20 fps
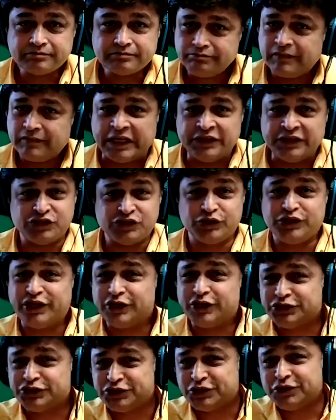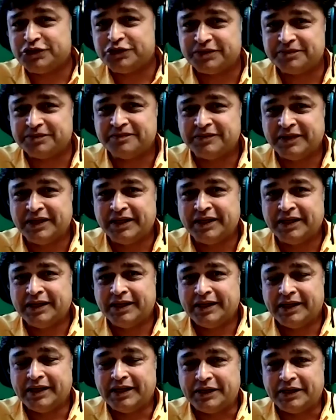So there are short term
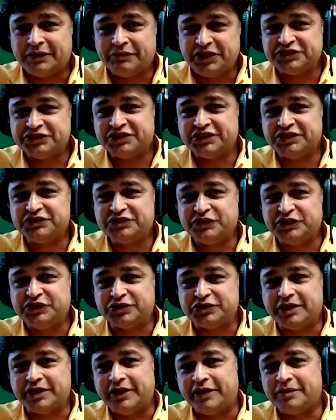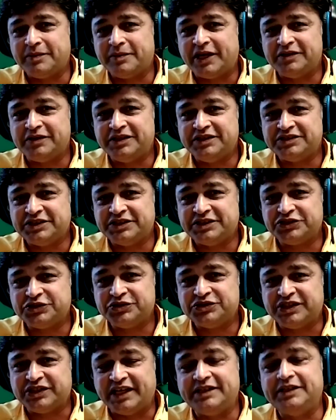reasons we should care about these
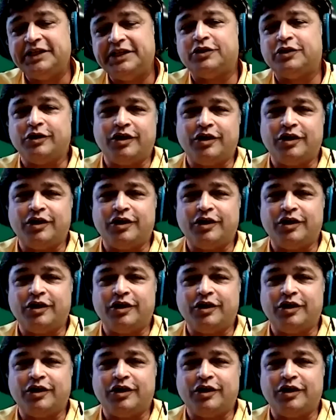issues, and they are long